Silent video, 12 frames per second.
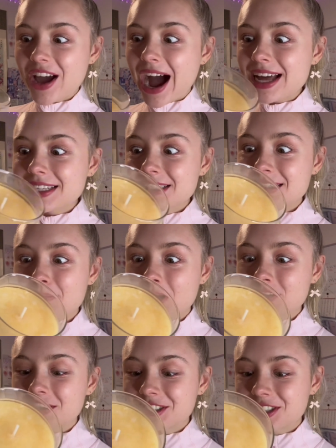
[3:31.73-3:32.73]
that
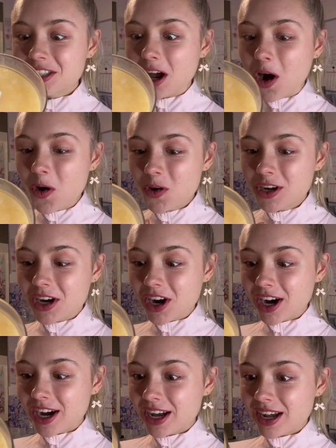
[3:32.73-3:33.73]
smells so
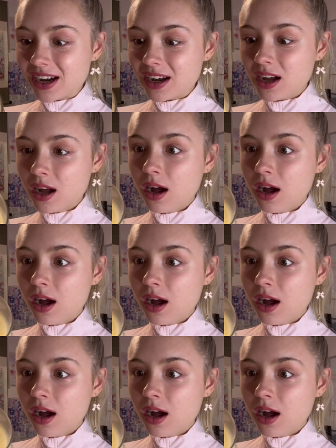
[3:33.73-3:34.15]
good.